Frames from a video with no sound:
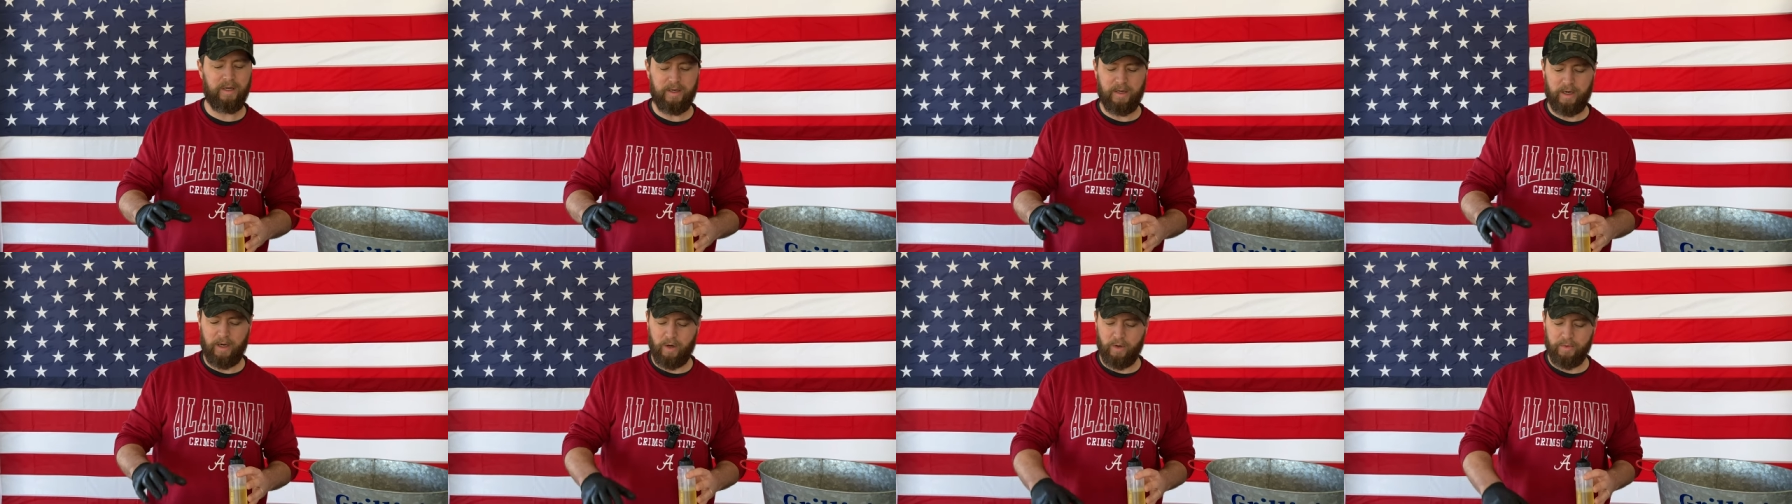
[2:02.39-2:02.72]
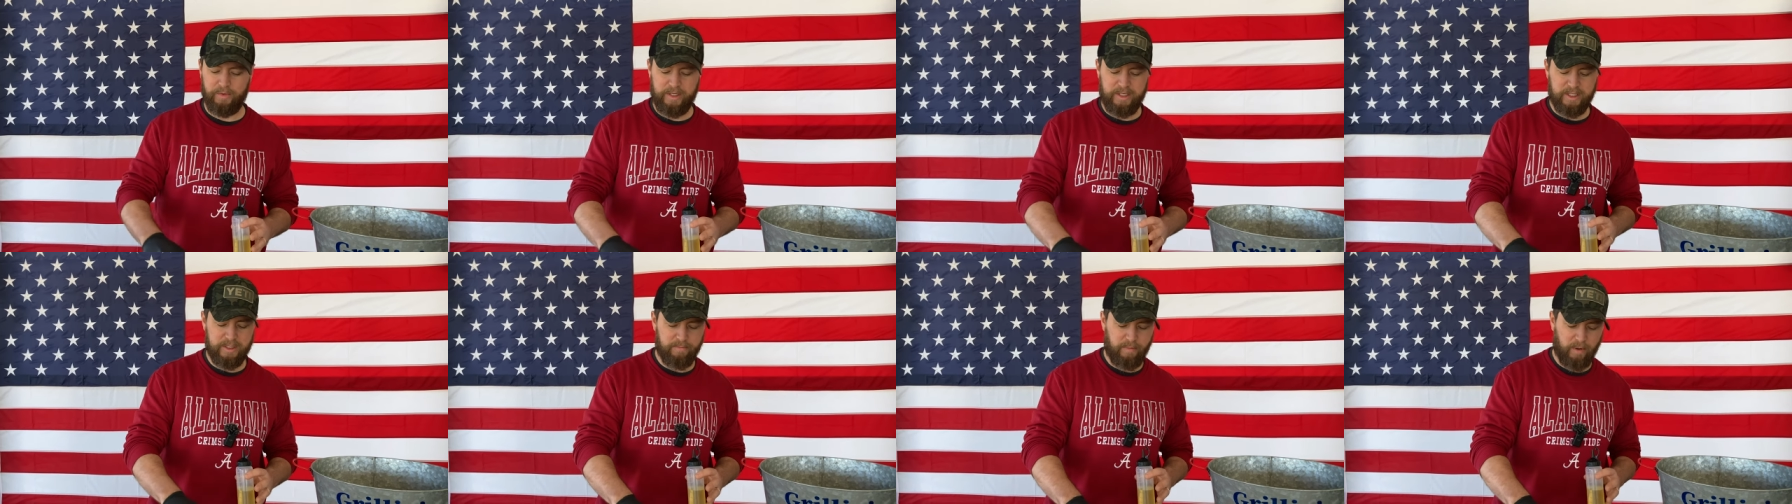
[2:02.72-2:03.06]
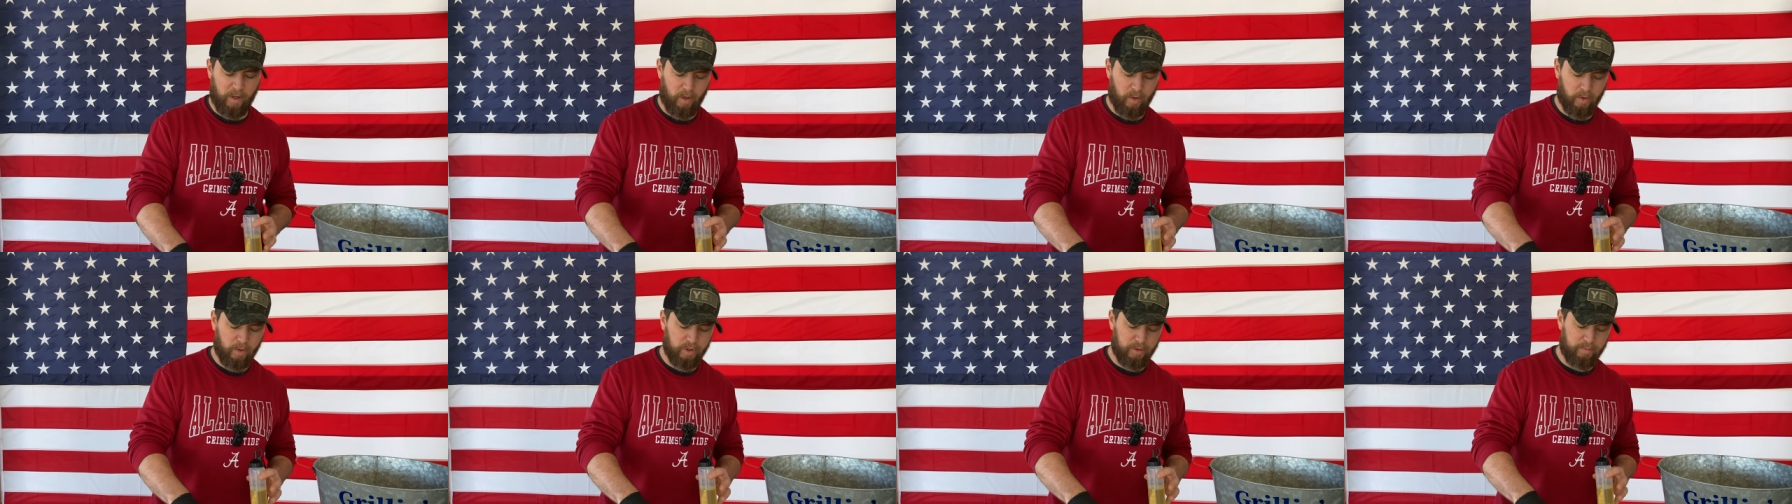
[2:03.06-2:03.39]
on these
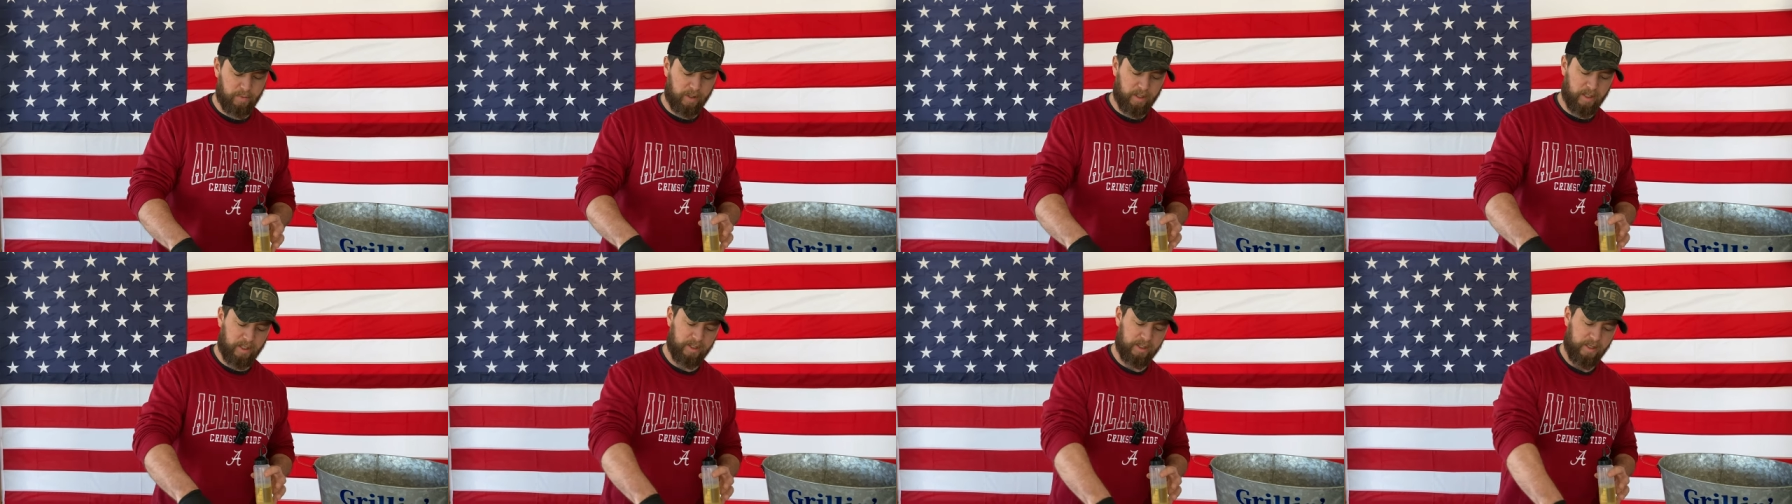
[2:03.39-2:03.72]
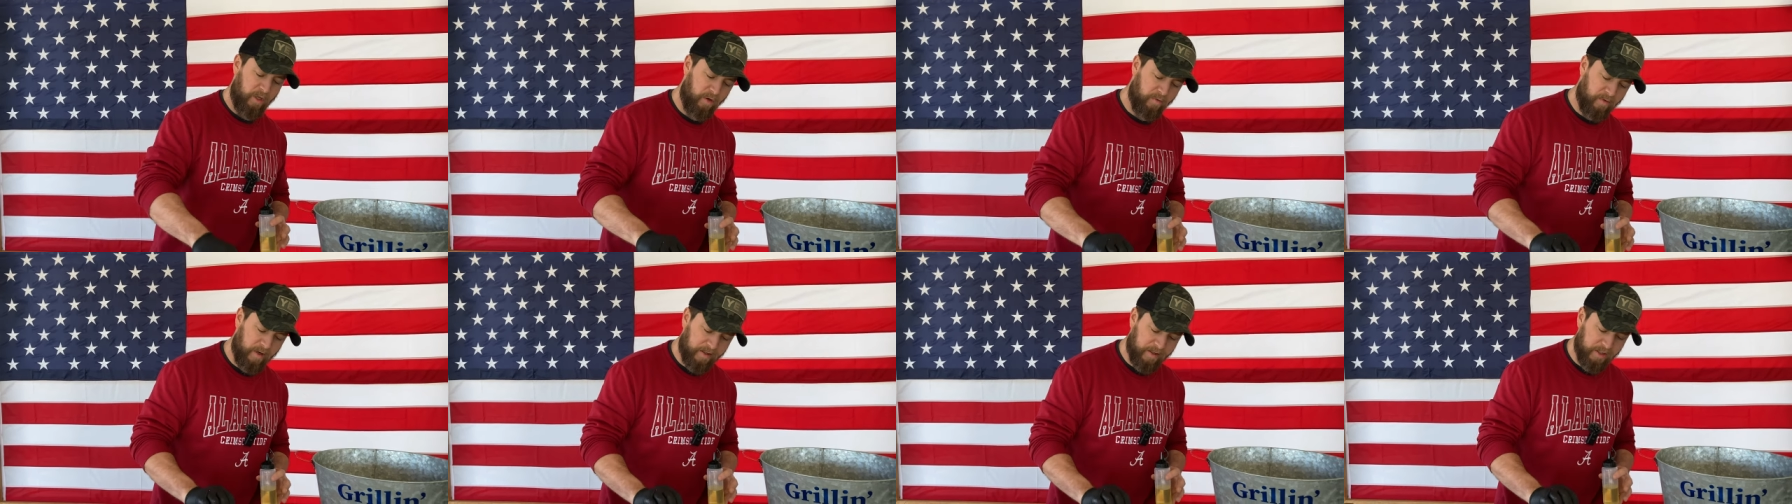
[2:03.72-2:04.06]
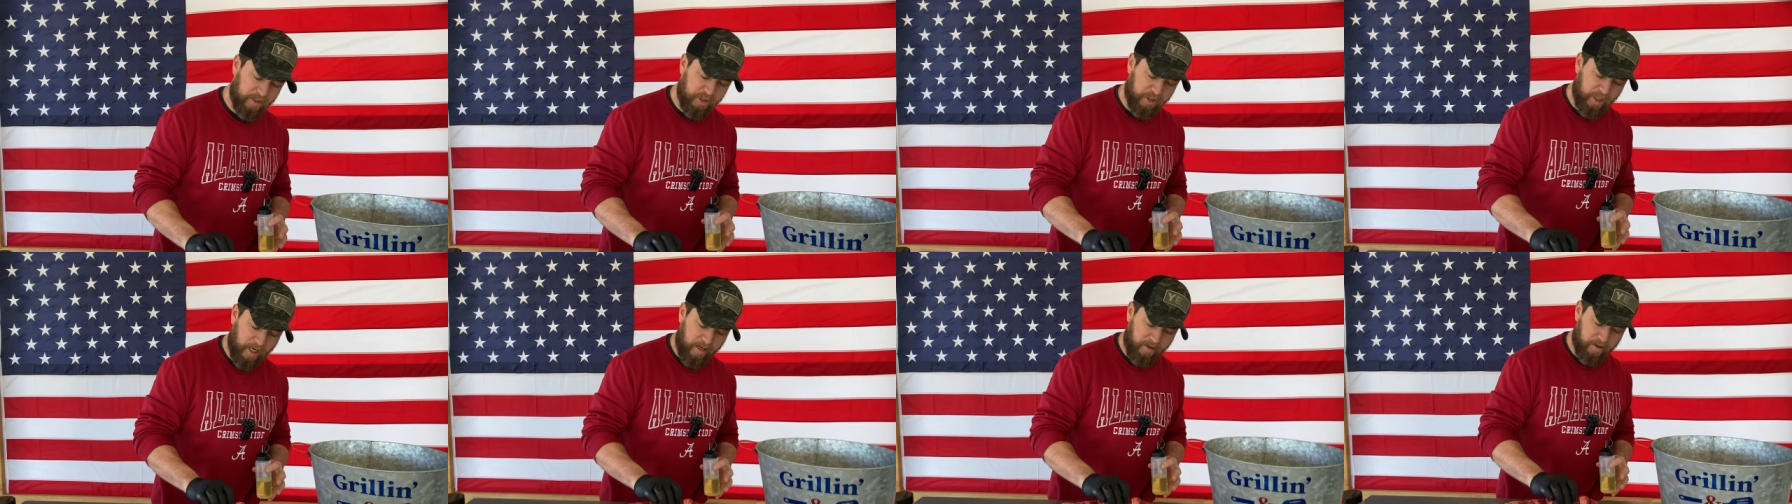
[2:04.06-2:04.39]
bones because you've got the
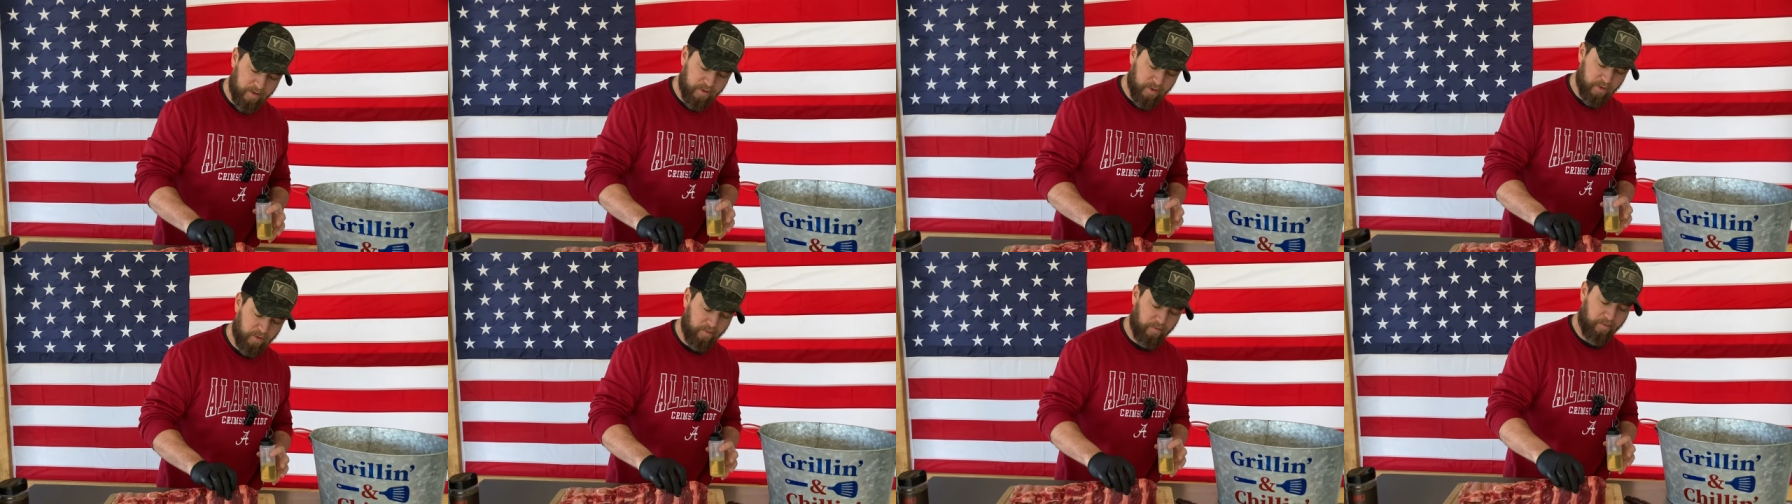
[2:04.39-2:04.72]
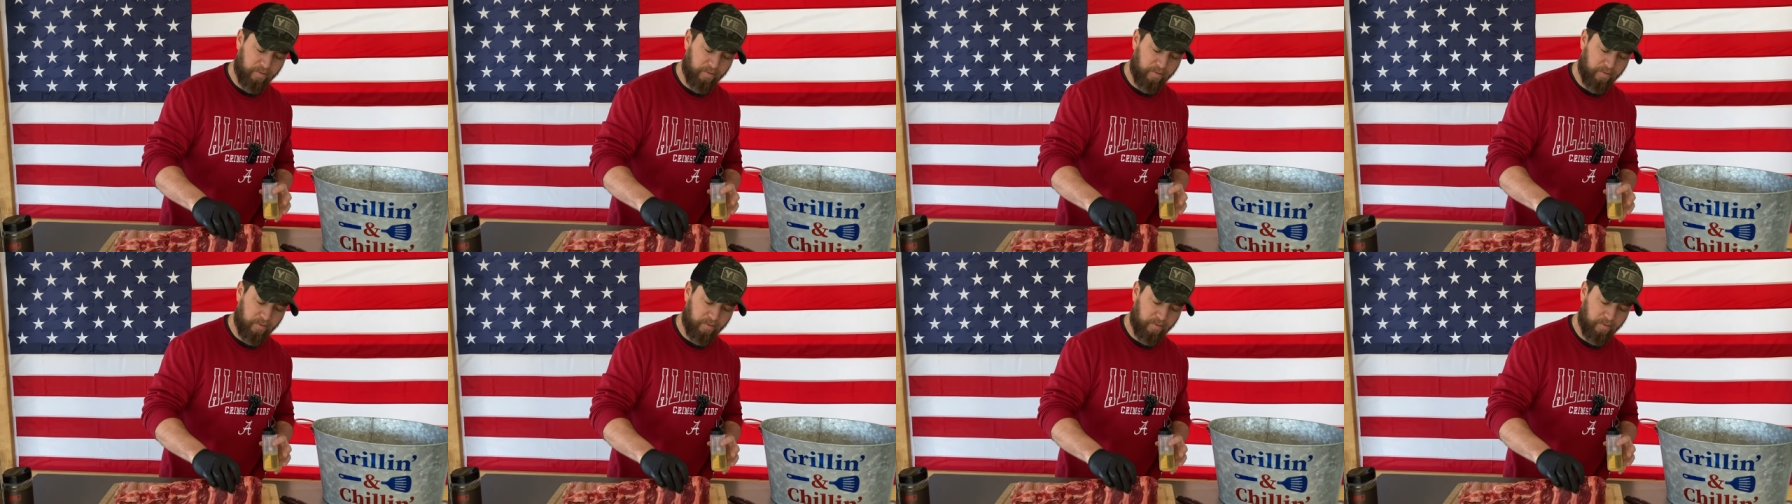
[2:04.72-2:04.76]
shiners on the